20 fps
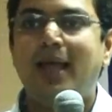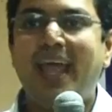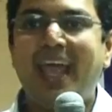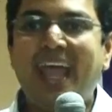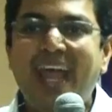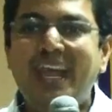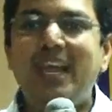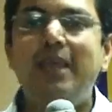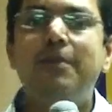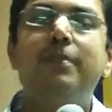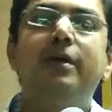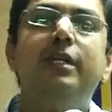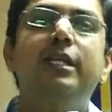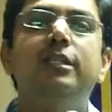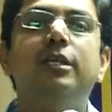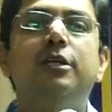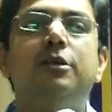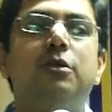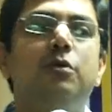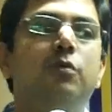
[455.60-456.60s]
anybody
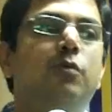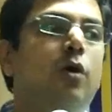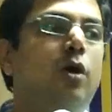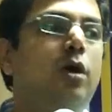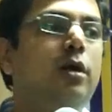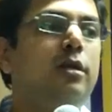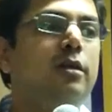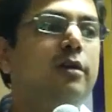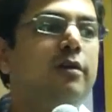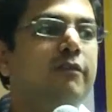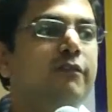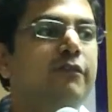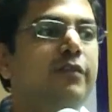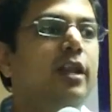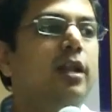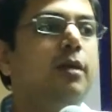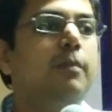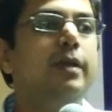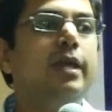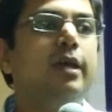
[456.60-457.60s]
that you want
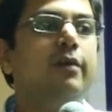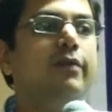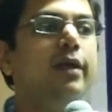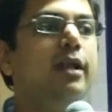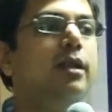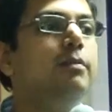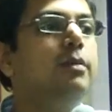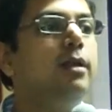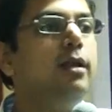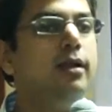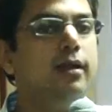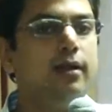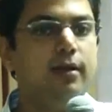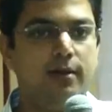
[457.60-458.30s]
will be available,